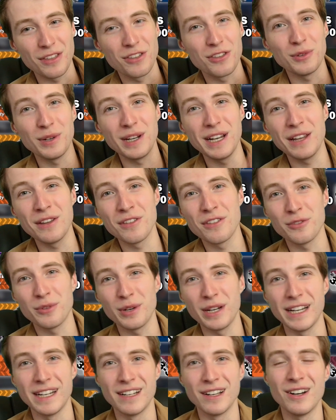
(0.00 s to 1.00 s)

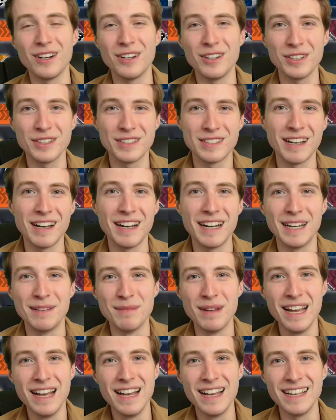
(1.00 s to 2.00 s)
3-3 all
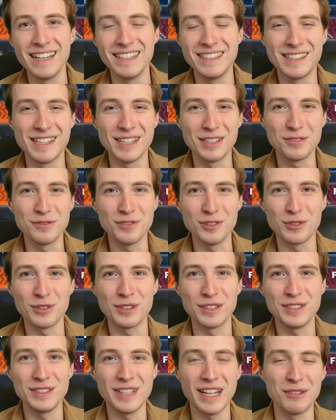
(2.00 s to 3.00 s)
time is this
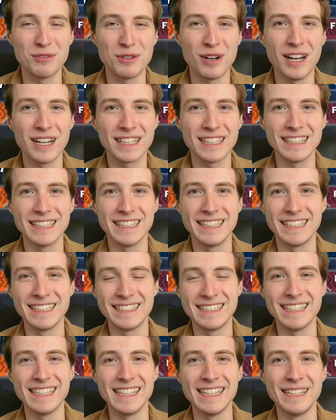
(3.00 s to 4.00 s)
Florida State Rocket
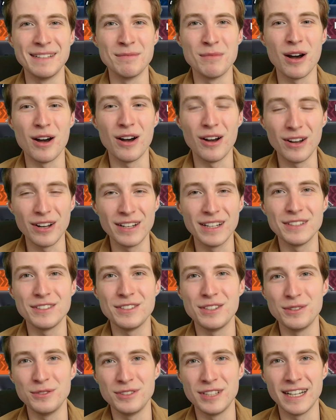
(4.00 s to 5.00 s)
League team on
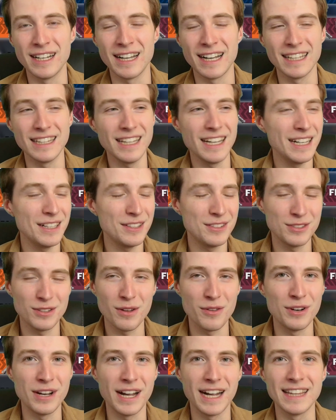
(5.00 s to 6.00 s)
Tuesday Night Lights or
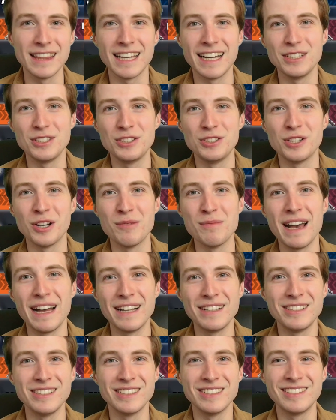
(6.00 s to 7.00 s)
other Nightlight show
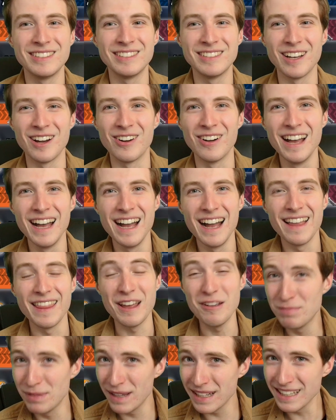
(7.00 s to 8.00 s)
matches, so
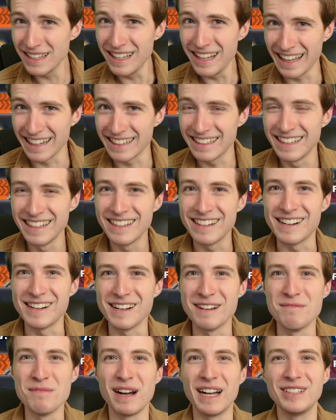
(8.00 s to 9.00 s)
they've played a lot
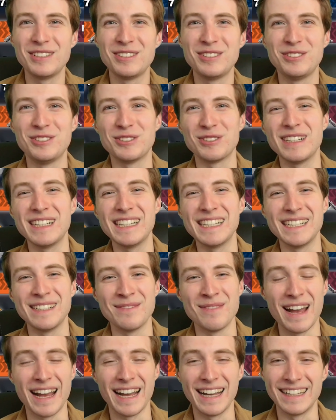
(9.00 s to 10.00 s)
on my
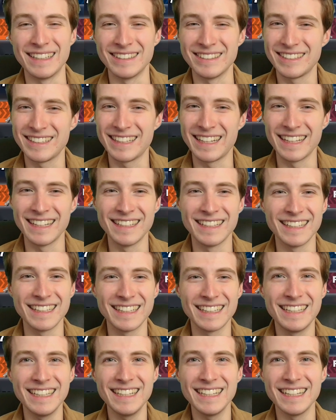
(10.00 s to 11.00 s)
stream and can
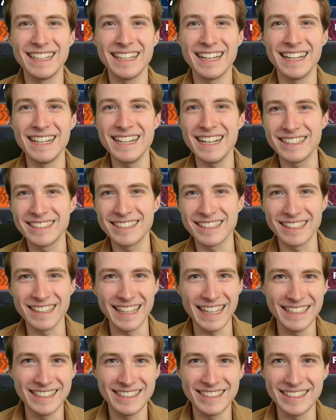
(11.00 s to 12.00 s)
get a nice
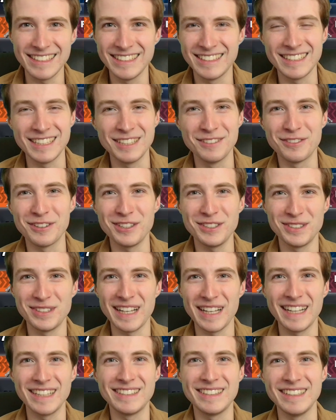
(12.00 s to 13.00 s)
little ACC
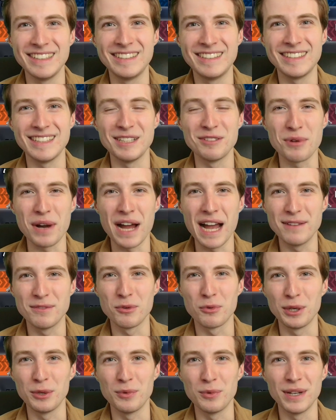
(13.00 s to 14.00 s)
versus SEC
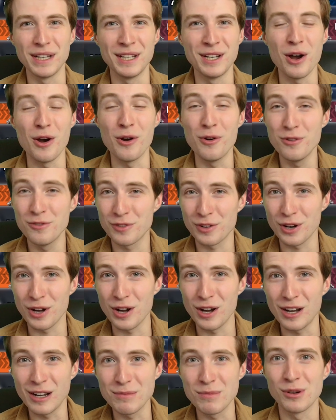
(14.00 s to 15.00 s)
rivalry win over
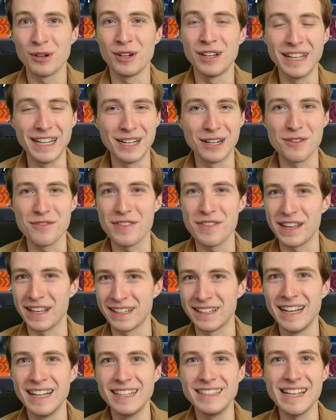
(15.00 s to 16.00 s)
Auburn here if
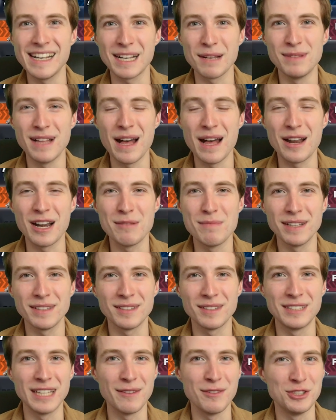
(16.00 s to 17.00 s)
they take them down in a
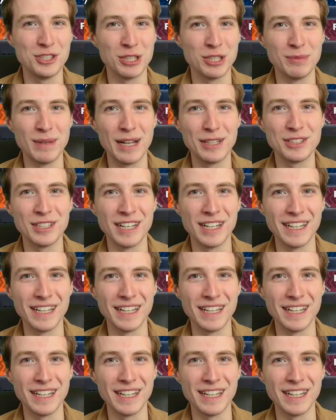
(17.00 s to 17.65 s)
best-of-7 show match